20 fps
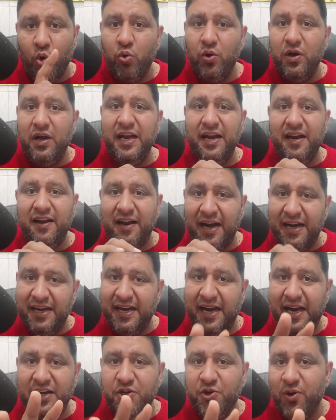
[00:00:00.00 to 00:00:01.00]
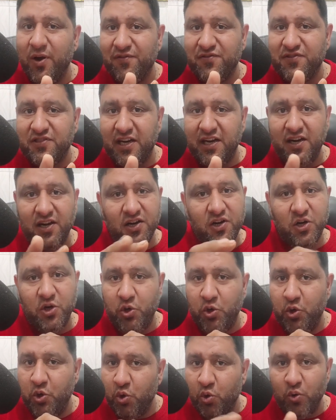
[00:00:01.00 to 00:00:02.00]
Only right hand you have sent,
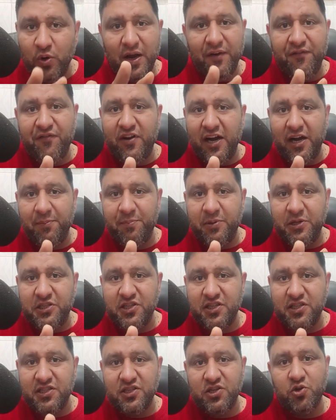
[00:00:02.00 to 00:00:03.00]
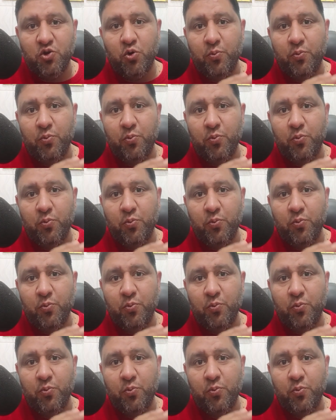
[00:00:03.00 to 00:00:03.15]
no left hand pictures,